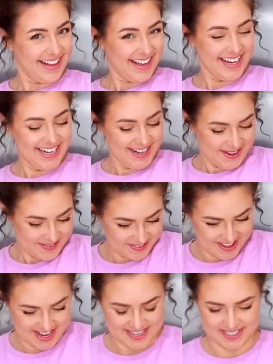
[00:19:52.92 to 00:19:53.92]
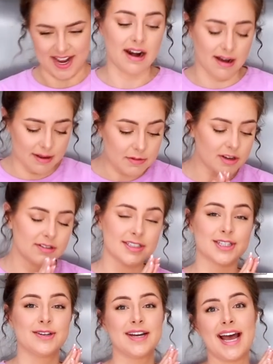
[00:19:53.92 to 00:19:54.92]
I love this! And I'm going to
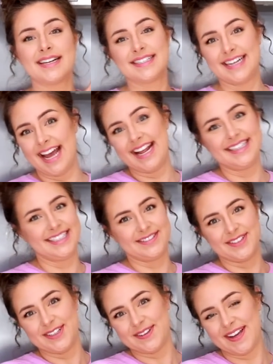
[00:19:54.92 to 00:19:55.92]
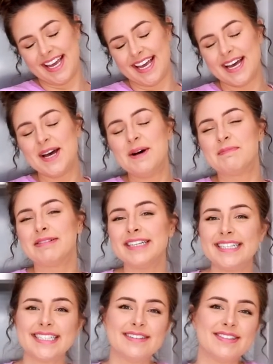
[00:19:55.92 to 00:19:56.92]
go ahead and end this video here.
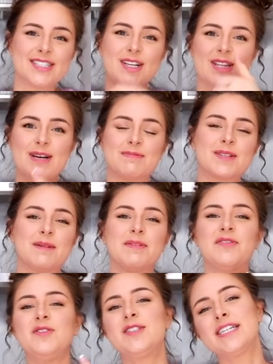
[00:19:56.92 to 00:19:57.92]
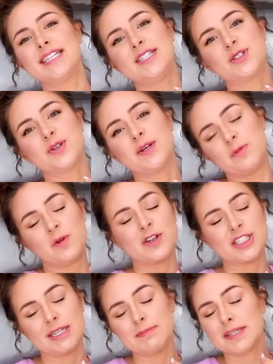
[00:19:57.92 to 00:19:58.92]
Please give this a thumbs up if you did enjoy
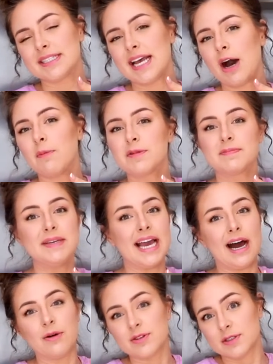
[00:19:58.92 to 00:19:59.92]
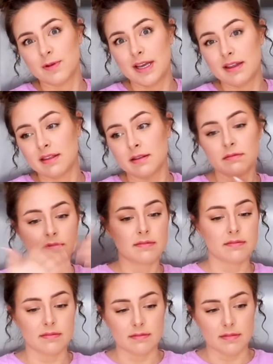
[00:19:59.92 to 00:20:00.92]
watching, because it helps me out with,
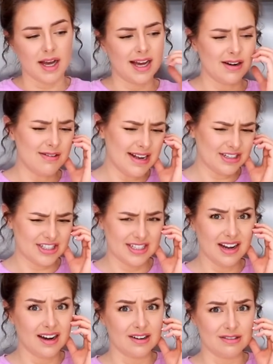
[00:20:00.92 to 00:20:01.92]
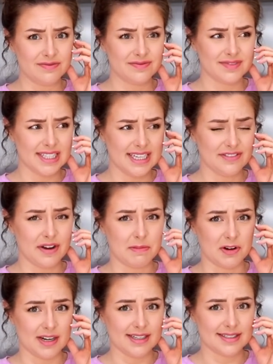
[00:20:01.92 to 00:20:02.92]
I don't actually know, if I'm
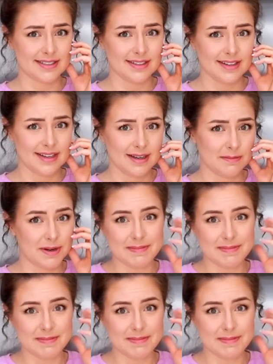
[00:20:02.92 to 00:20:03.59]
honest, but it